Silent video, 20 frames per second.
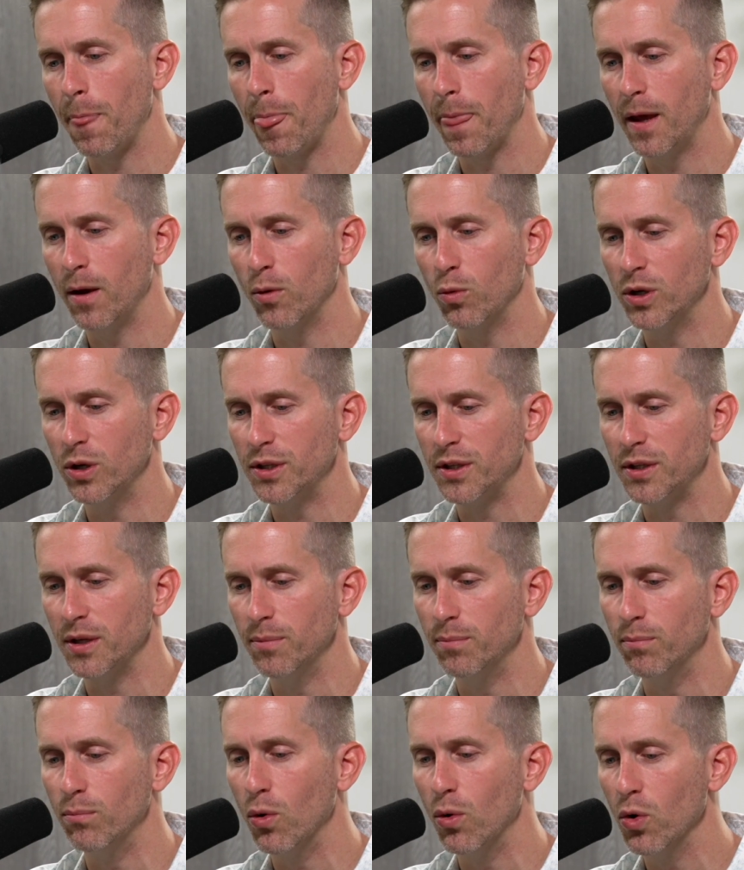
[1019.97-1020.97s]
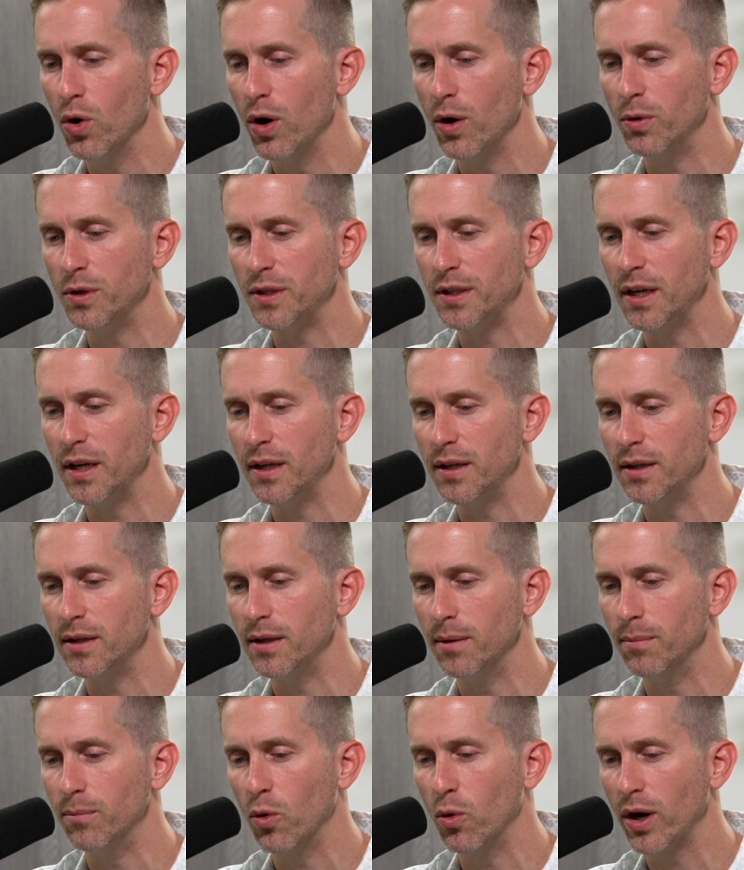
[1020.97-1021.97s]
it was the
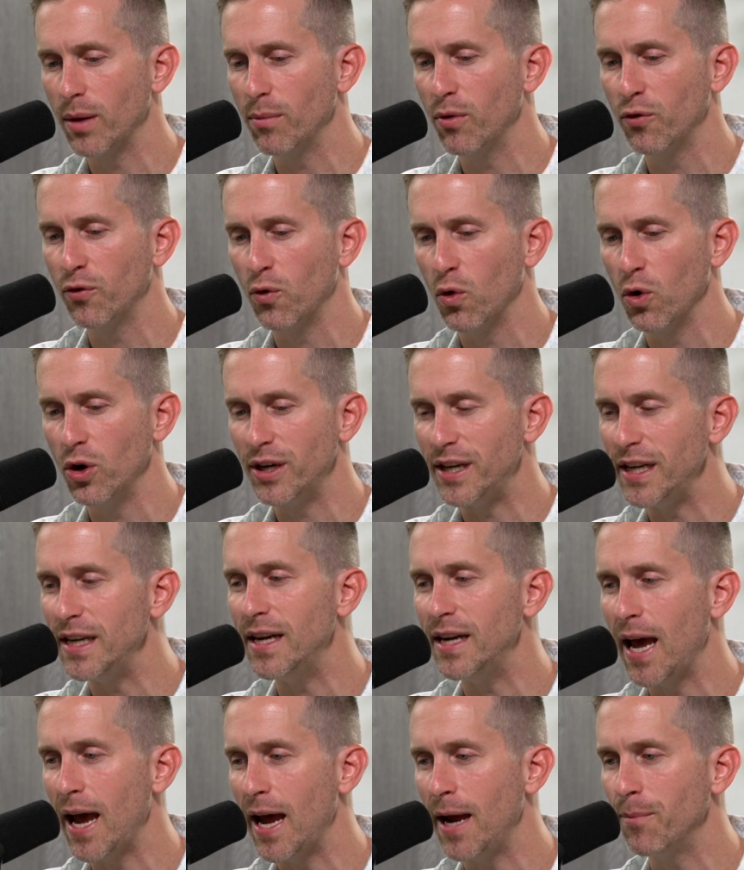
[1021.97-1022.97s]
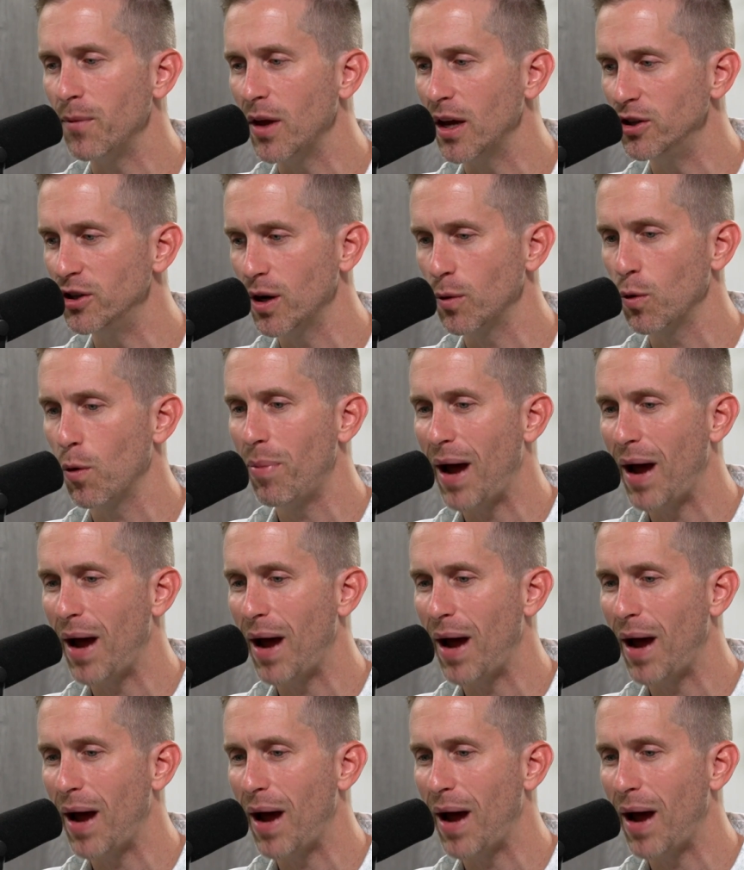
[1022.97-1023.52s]
morning before D-Day, and General